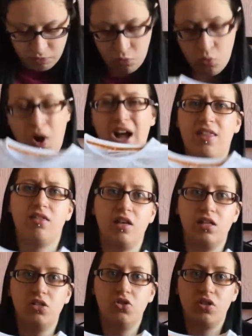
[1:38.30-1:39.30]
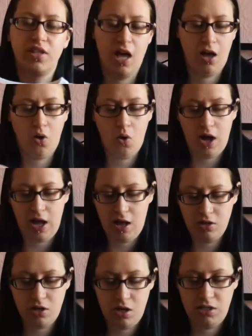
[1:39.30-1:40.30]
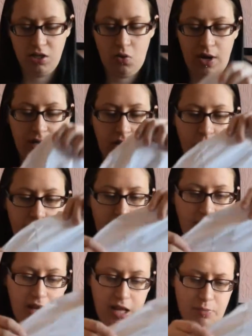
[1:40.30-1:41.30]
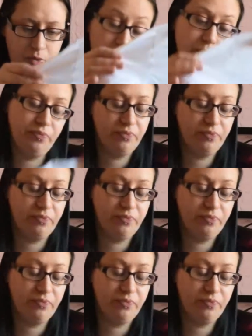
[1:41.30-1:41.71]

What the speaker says: White things, he does get quite dirty quite quickly, but